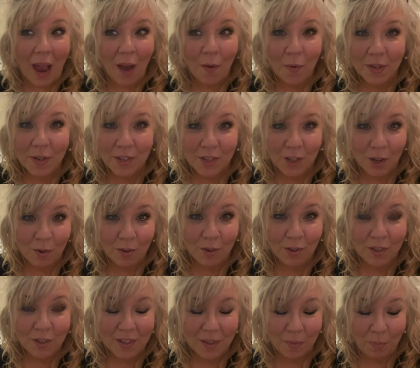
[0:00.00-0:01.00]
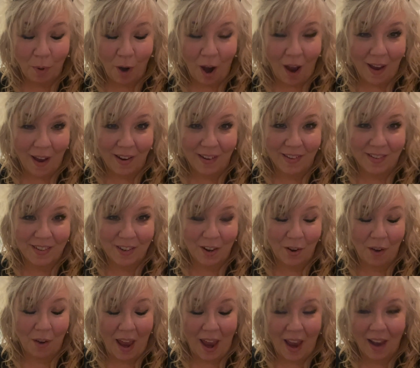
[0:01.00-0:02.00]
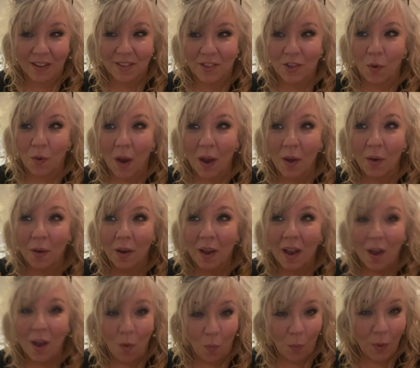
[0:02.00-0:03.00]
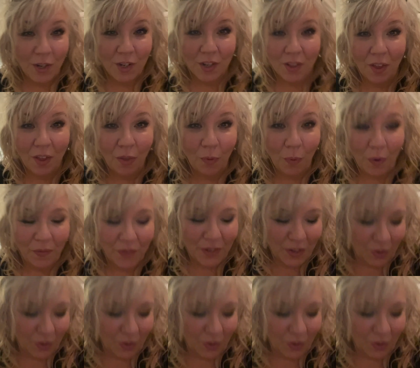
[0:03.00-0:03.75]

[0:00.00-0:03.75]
was so surprised. Okay, so I went to the thrift